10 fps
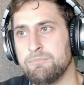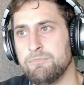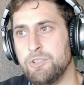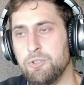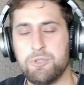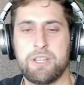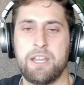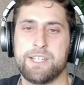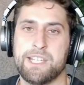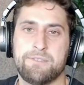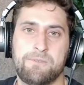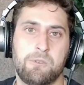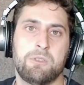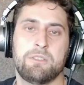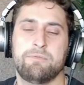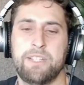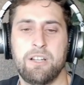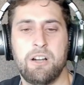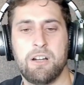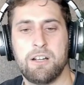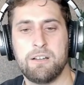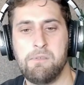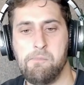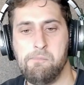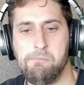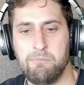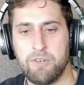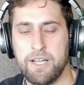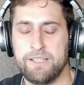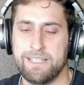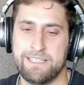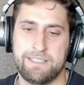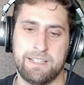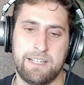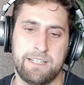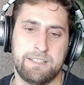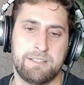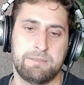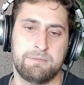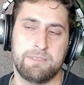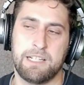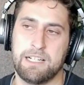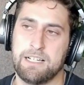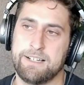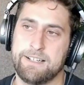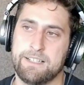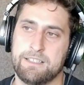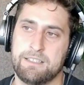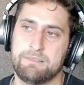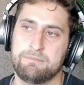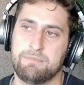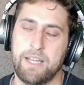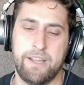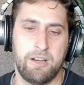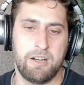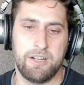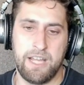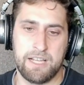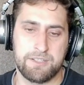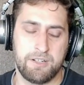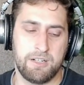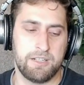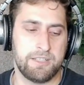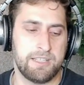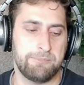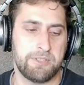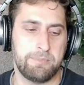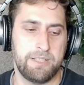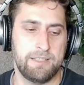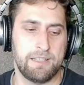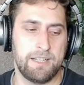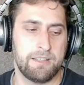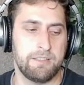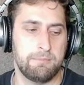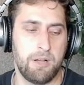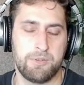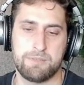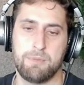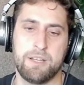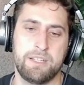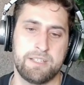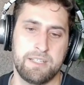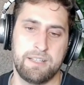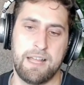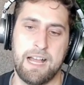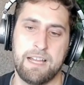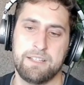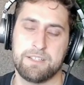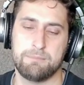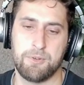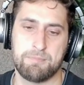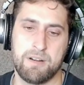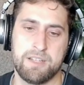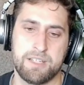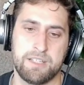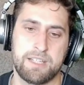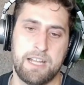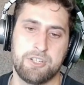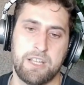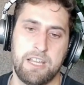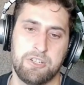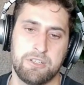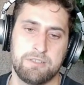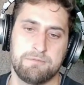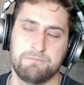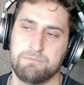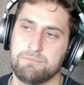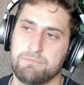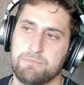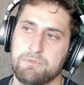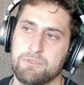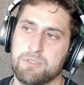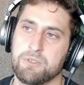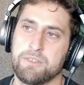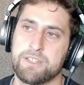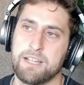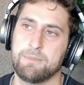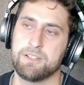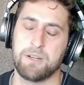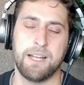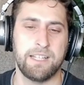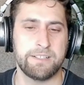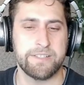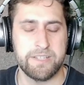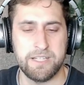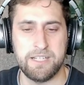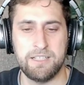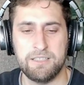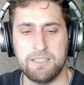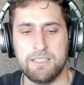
use cases for VR, right? And AR and XR, it seems to be like the most money is in that, is the most money is in this education sort of segment. So I'd like to see